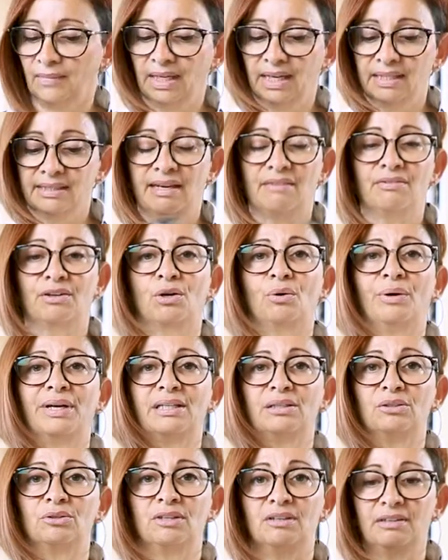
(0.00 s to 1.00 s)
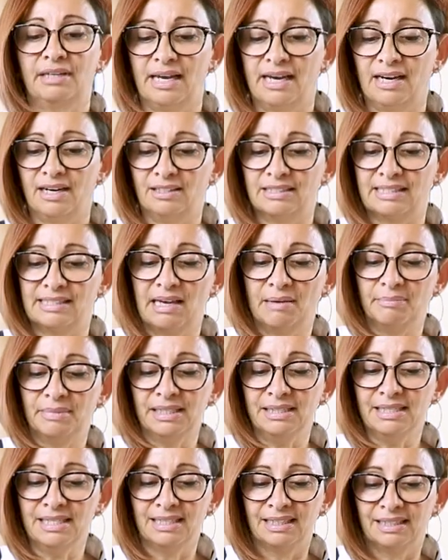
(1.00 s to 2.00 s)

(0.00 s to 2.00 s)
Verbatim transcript: Let's have a quick look at our salmon.